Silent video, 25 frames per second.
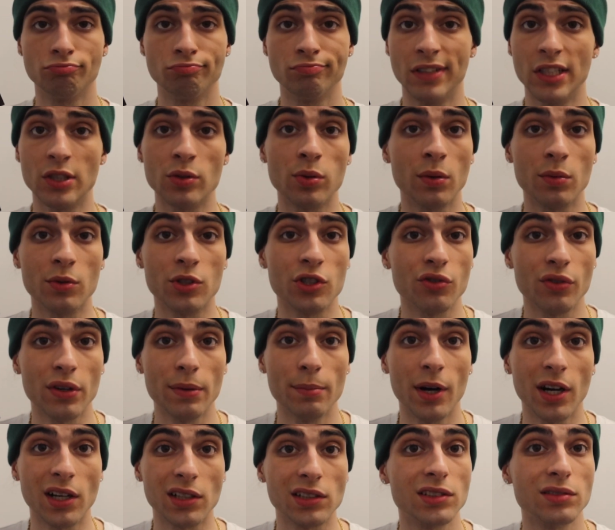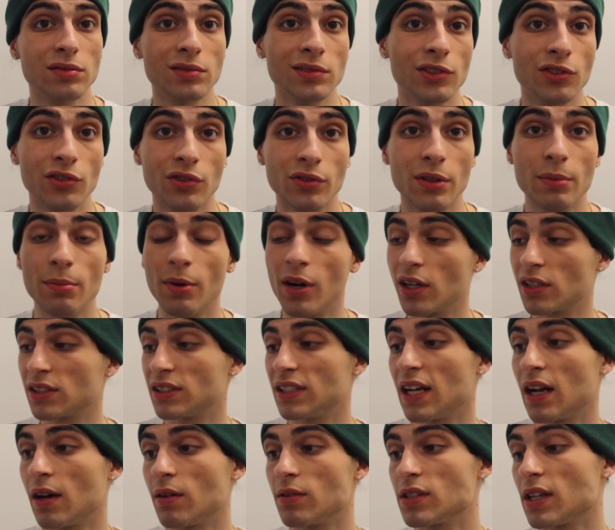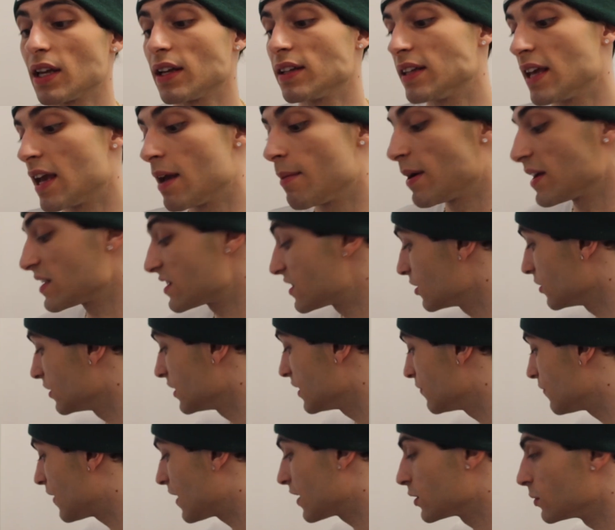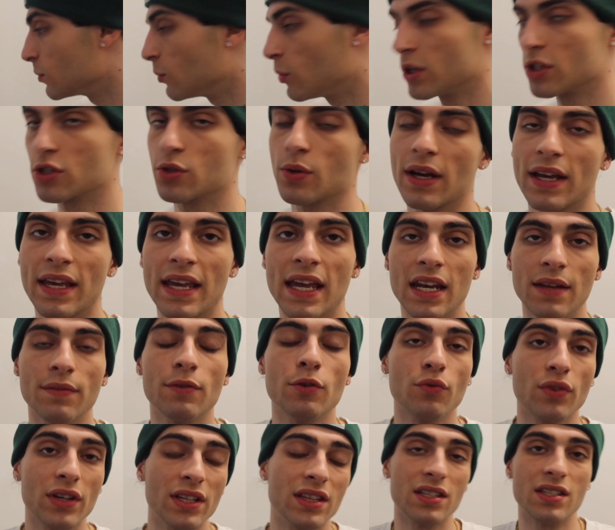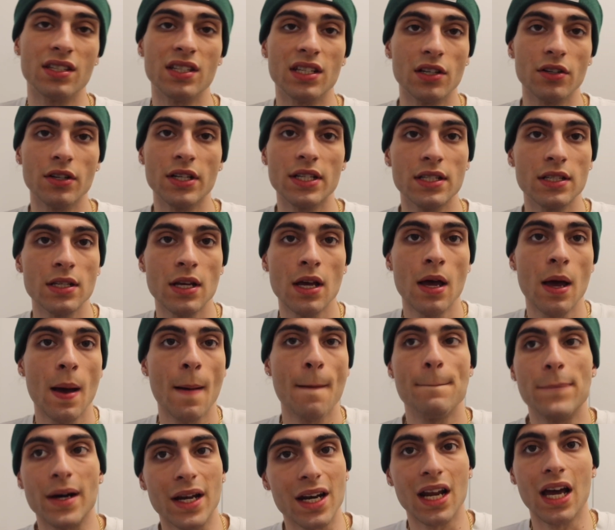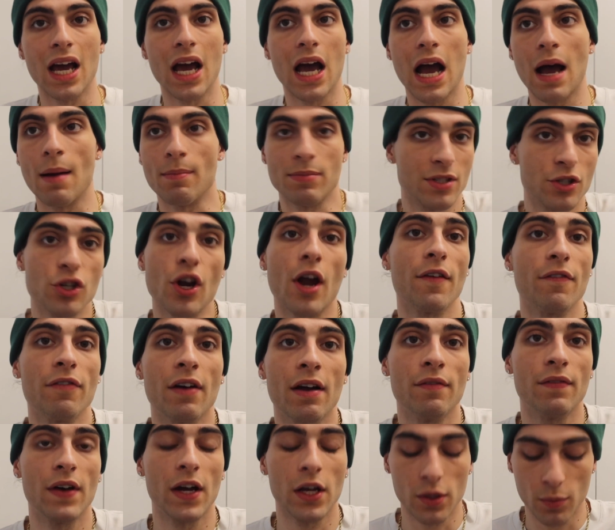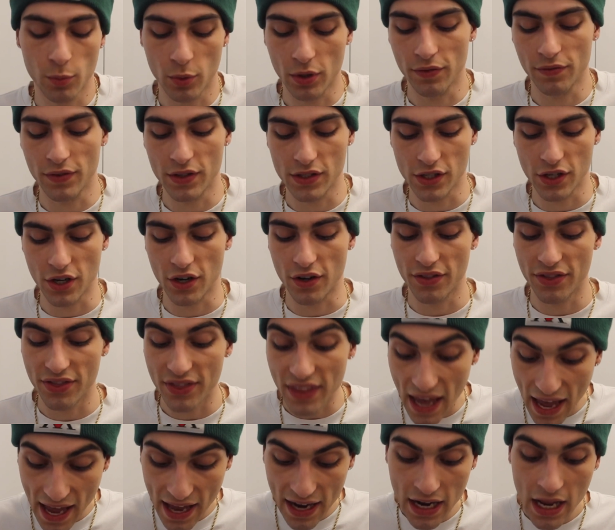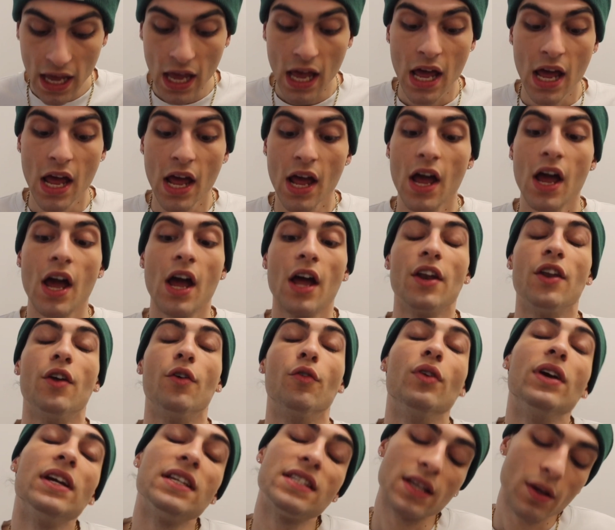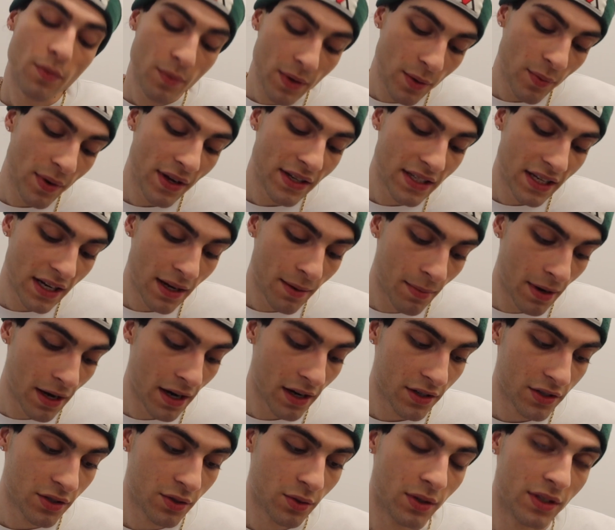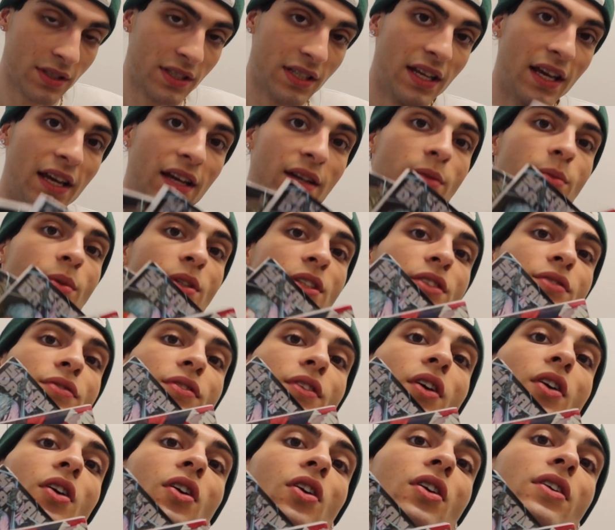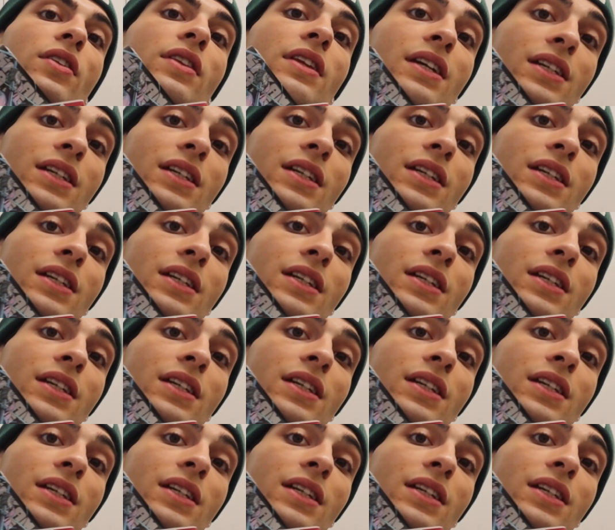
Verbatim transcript: this one was 3 bucks. 3 bucks, and I was like, damn, I still need Volume 1, so I can't even read the series, but I'm just trying to find Volume 1 of Visitor. Then, the reason we went to the manga store today was for all of